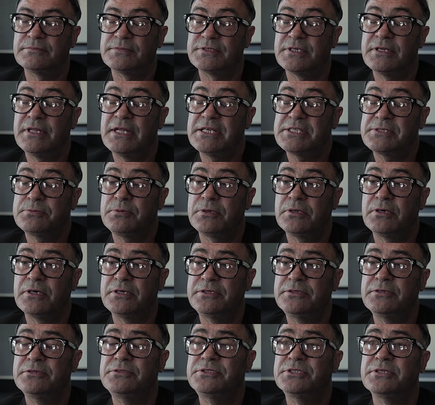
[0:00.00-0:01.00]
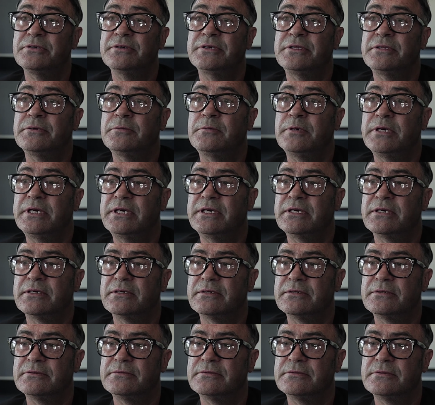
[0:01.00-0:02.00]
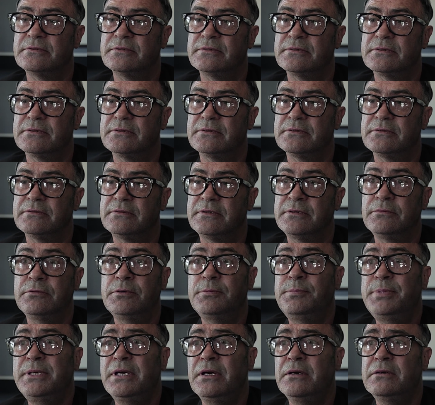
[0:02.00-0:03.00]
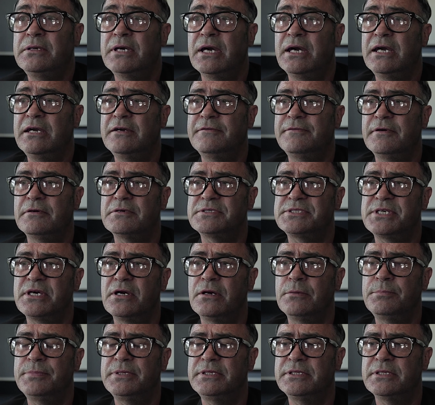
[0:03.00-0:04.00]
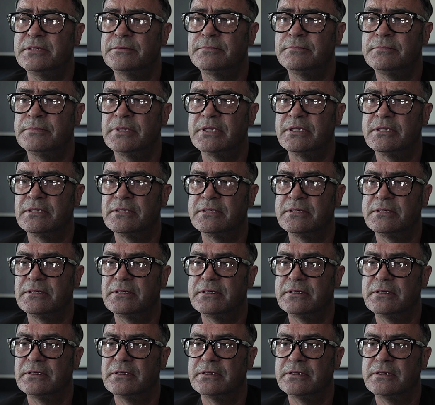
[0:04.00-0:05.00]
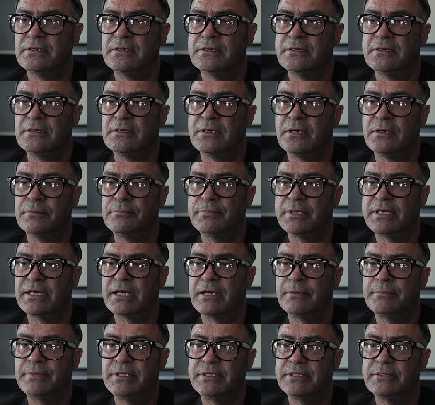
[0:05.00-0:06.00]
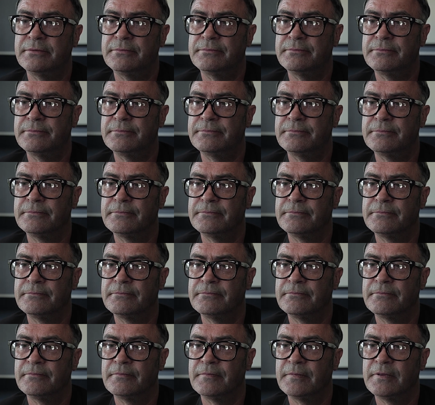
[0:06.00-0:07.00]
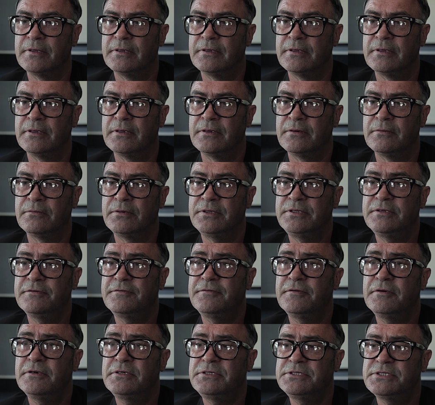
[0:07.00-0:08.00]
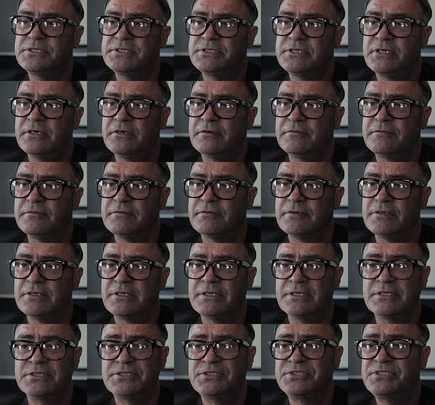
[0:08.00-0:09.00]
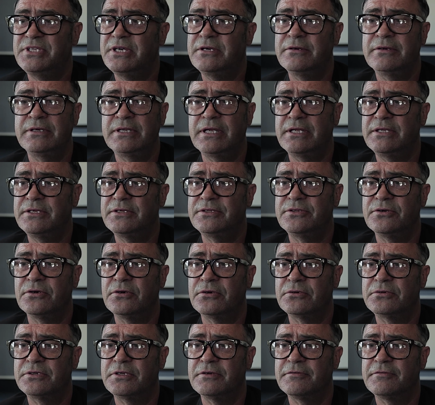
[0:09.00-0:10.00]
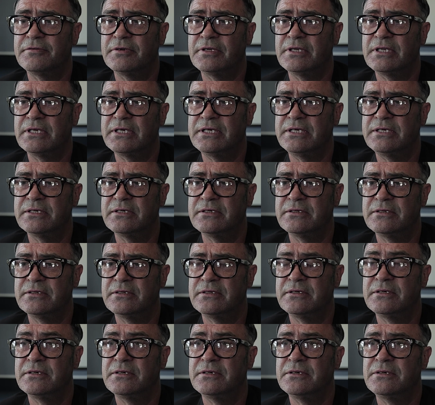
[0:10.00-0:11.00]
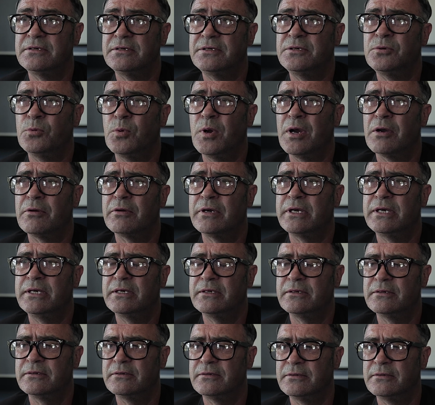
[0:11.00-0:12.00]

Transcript: So that's what I do during the week. And it would be okay if I was helping them, but I'm becoming them. When you find yourself staring at your dog differently, you worry.